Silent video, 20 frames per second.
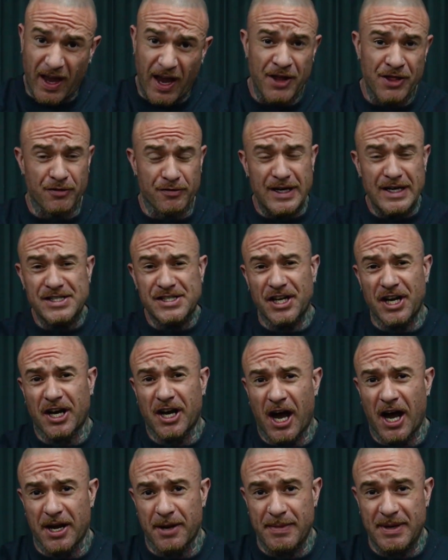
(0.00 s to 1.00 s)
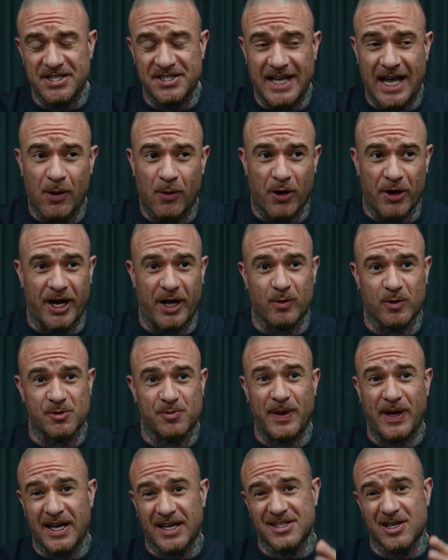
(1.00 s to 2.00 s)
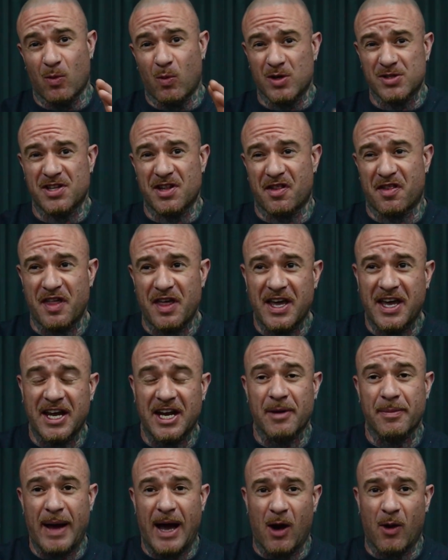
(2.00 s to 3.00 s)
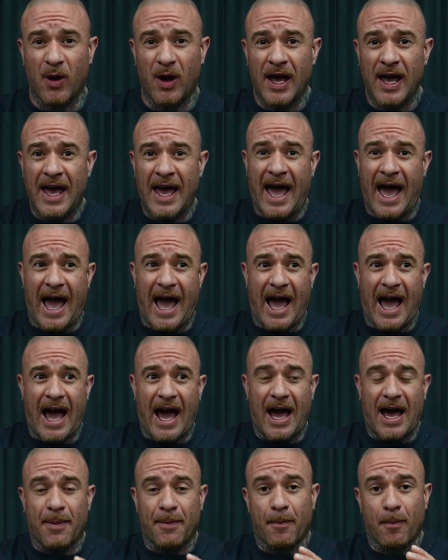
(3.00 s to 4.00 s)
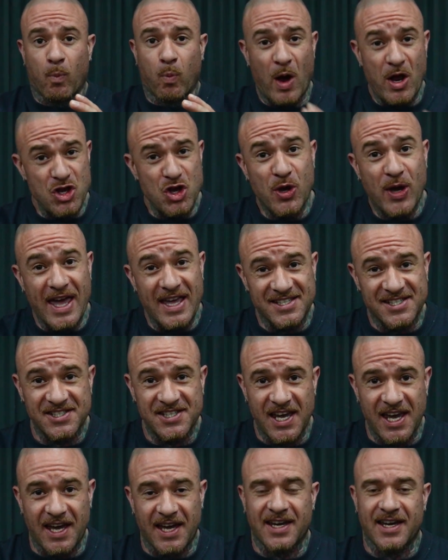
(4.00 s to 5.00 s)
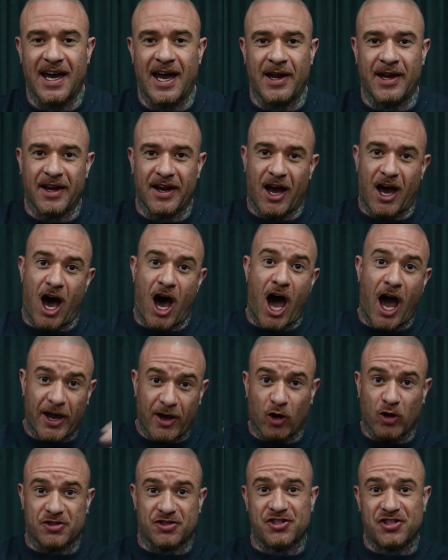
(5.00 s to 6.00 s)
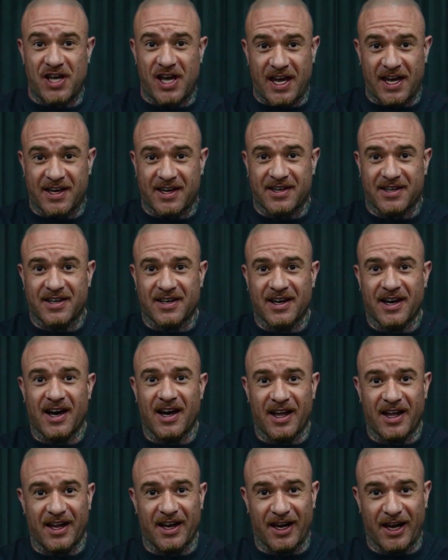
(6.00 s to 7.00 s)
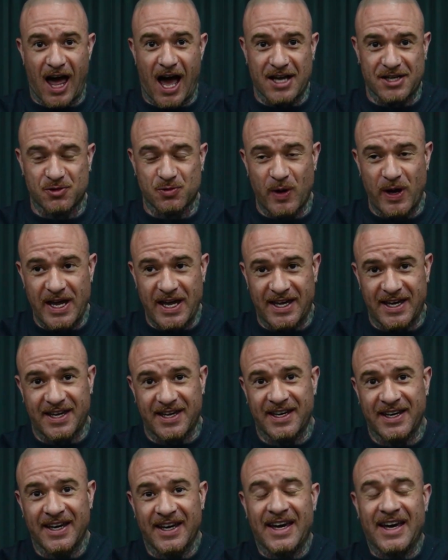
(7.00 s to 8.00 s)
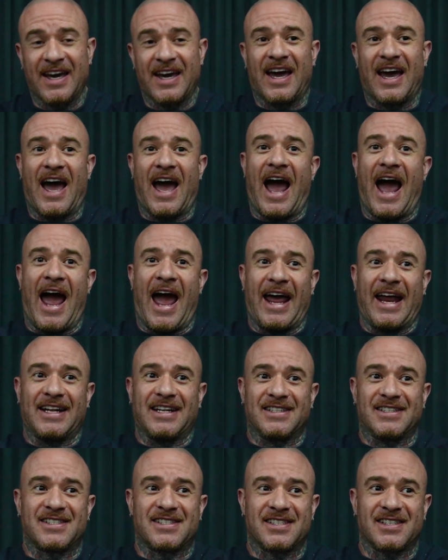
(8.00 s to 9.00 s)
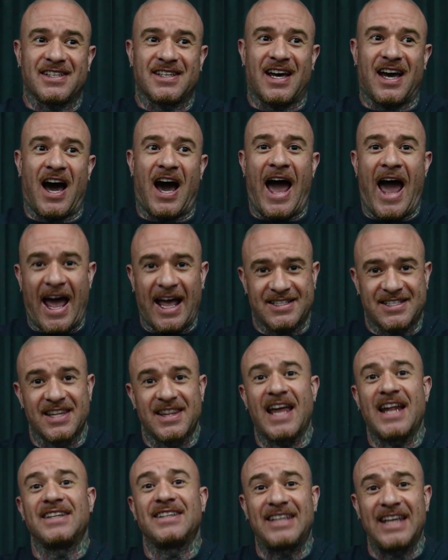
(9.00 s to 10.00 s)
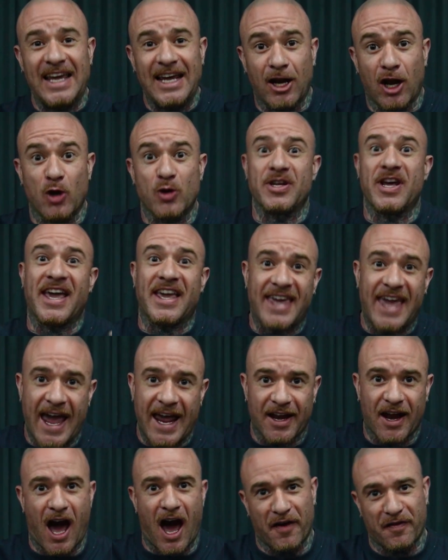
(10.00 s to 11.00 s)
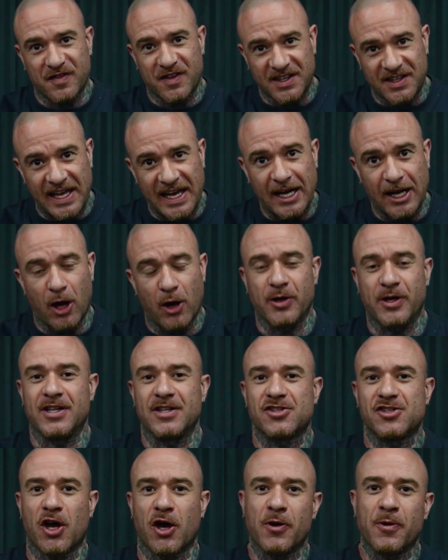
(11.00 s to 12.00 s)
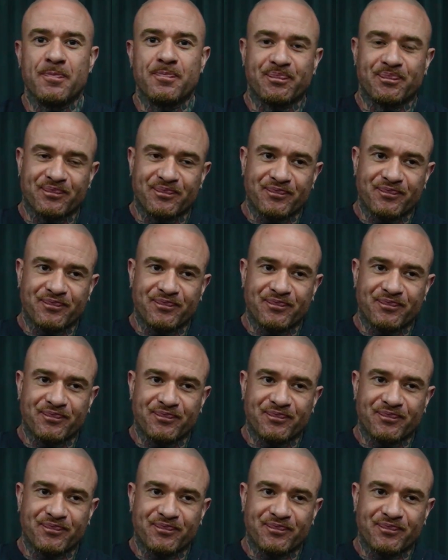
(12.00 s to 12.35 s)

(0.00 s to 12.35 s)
And the reason I kind of missed out on it was because I wasn't thinking about when you get sick. And I got sick last week and I had to then deload again after deloading. So